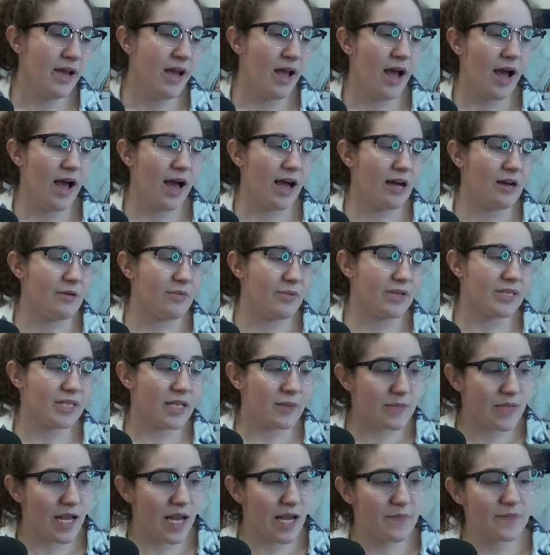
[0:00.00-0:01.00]
But
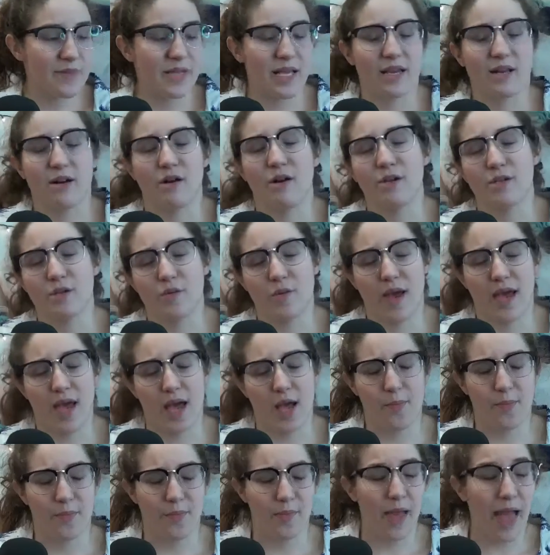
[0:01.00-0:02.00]
sometimes they can also
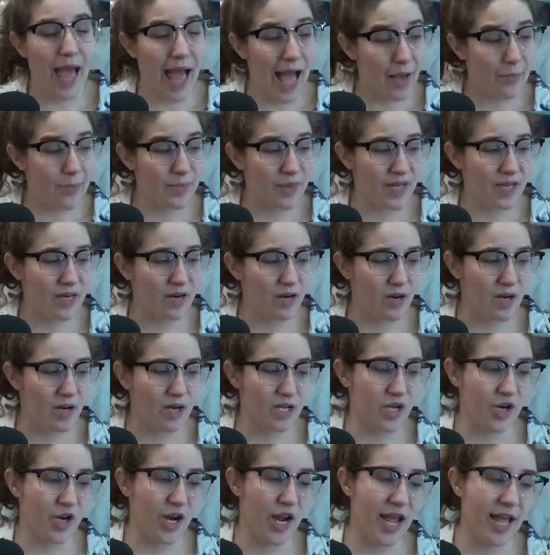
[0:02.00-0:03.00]
happen
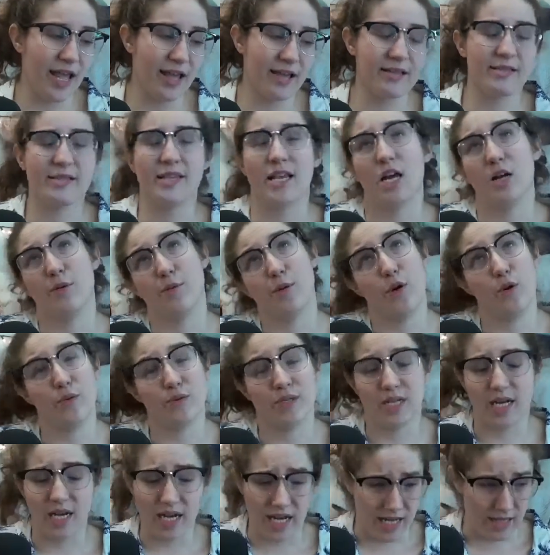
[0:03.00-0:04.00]
on your hands,
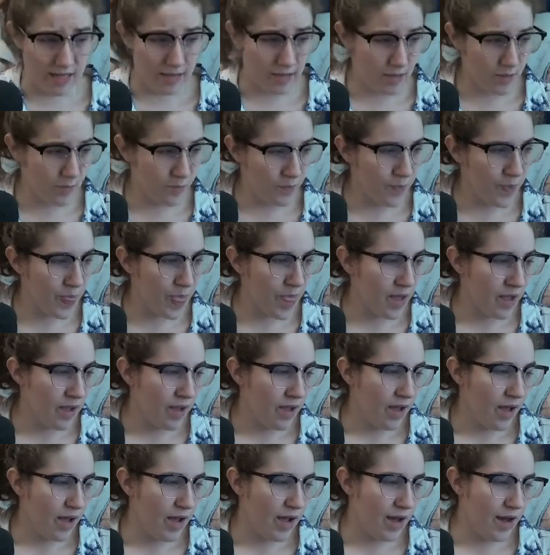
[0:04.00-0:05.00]
elbows, and knees.
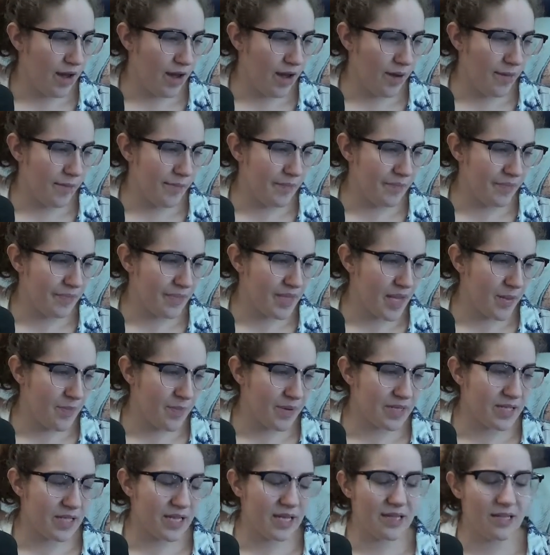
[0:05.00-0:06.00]

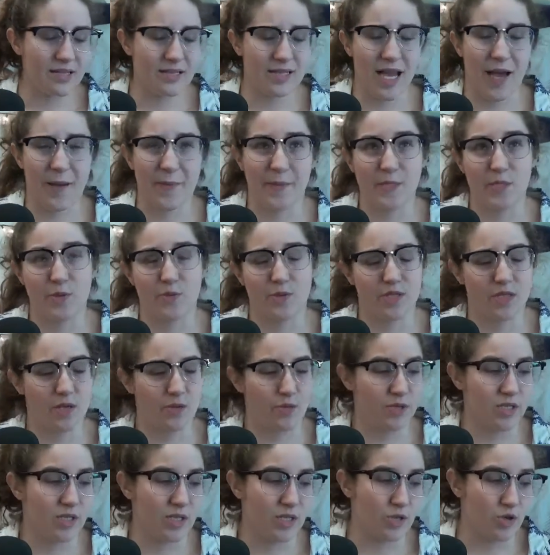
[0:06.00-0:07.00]
Typically, this happens when
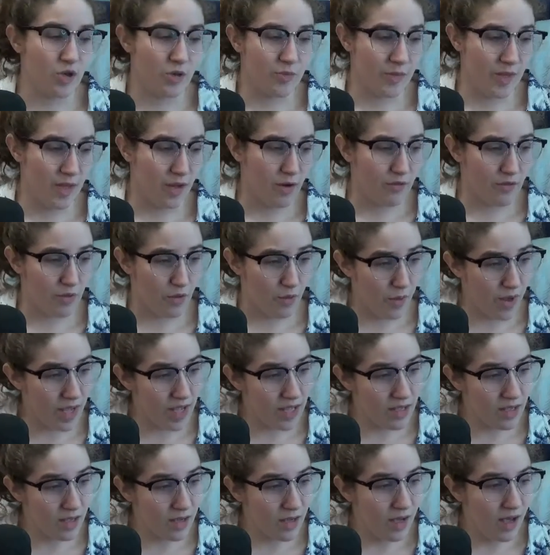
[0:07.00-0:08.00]
someone's extremely
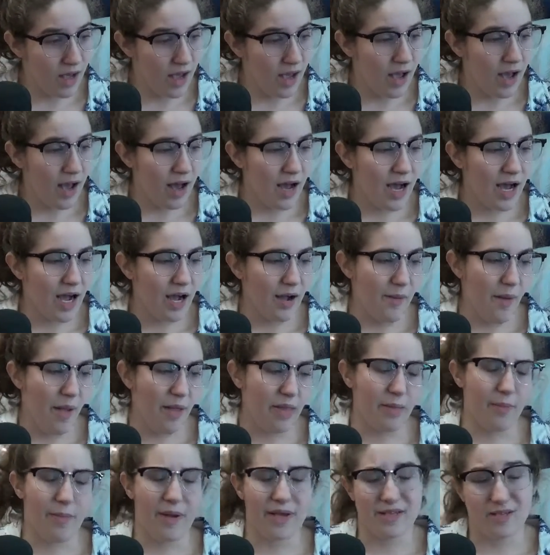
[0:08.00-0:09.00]
overweight.
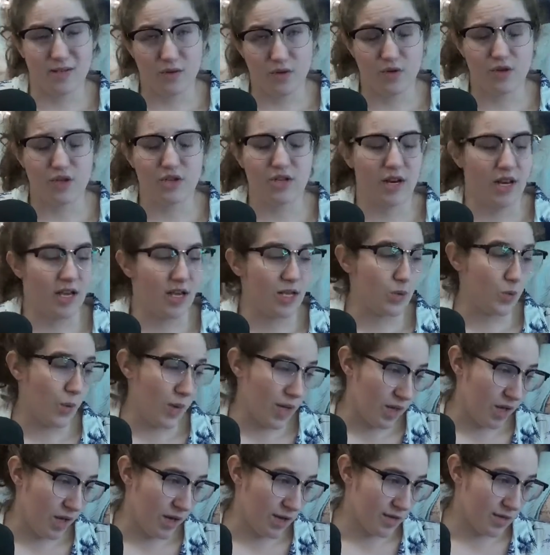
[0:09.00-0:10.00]
And the best solution is
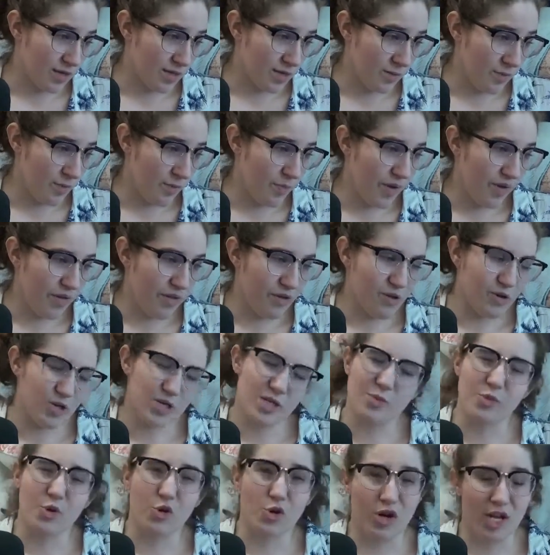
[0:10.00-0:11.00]
weight loss. But there are
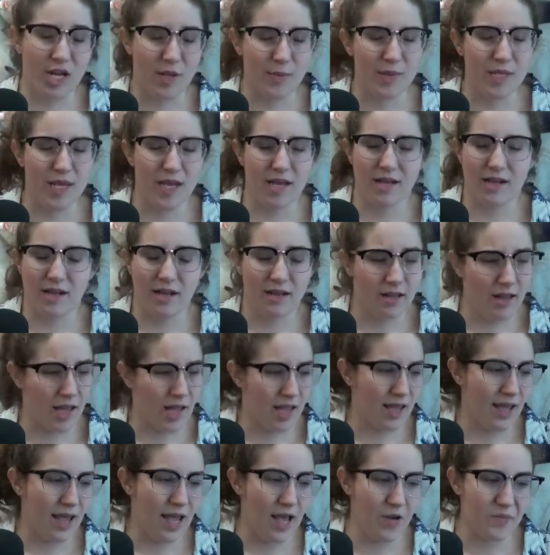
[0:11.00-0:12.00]
some creams that can
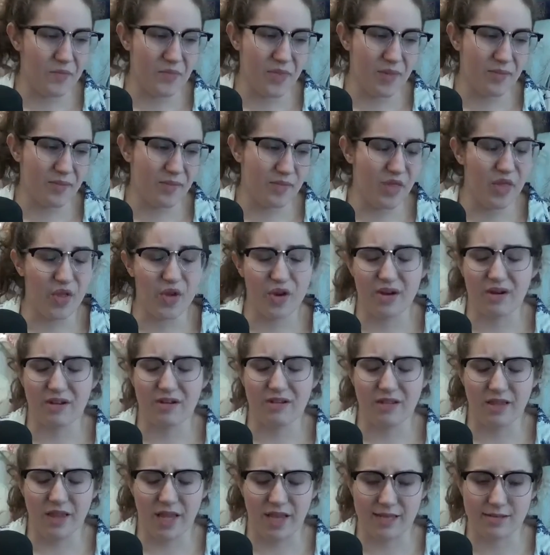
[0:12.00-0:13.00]
like help them look
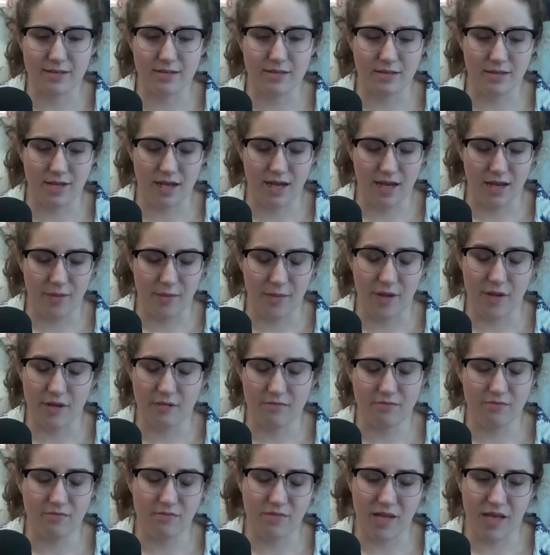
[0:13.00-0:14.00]
less,
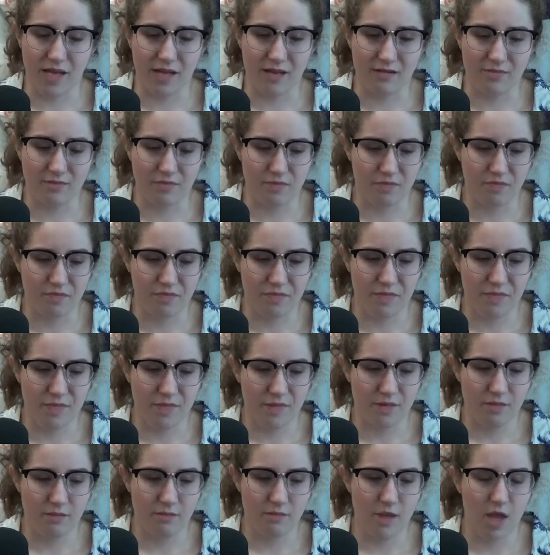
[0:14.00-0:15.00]

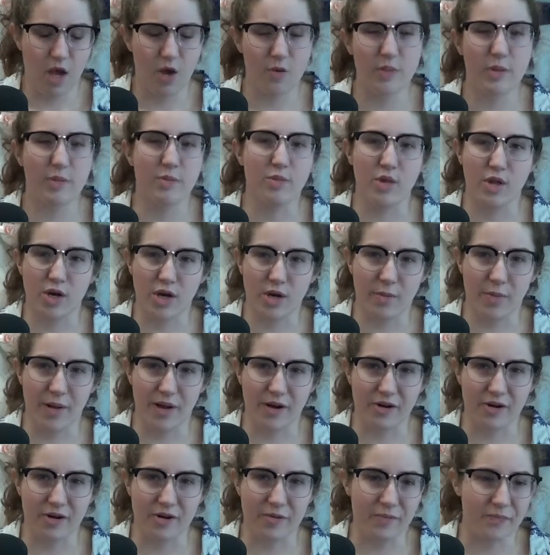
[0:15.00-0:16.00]
help them look
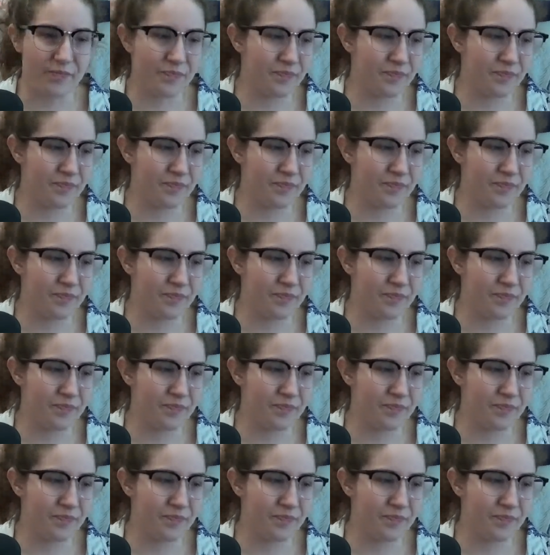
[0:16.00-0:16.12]
better.